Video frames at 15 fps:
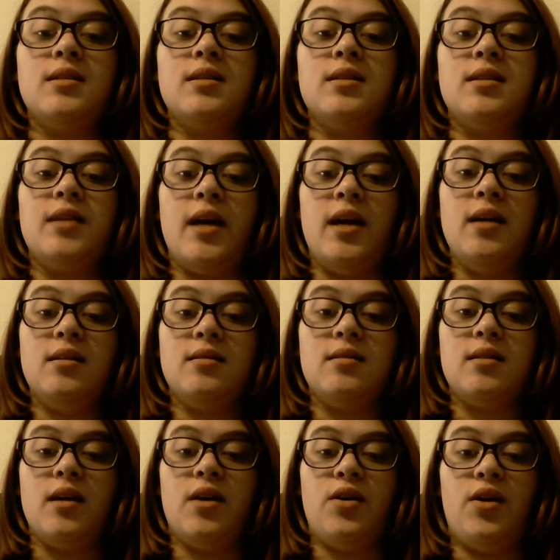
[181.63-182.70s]

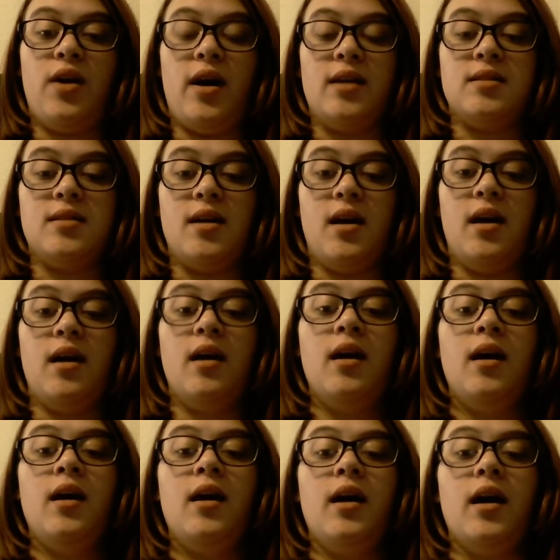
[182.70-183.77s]
states in her essay,
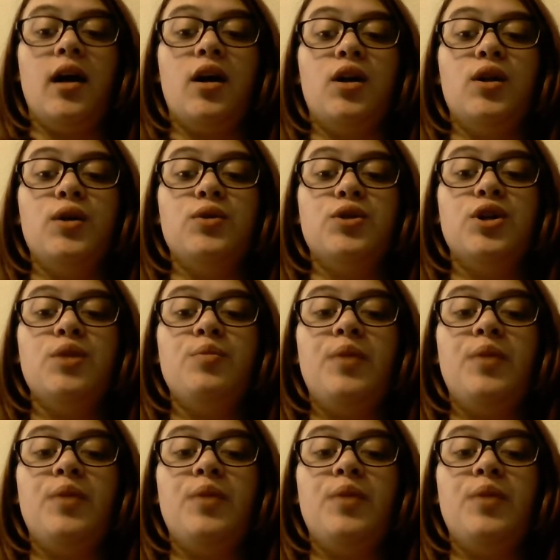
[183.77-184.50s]
"Inclusion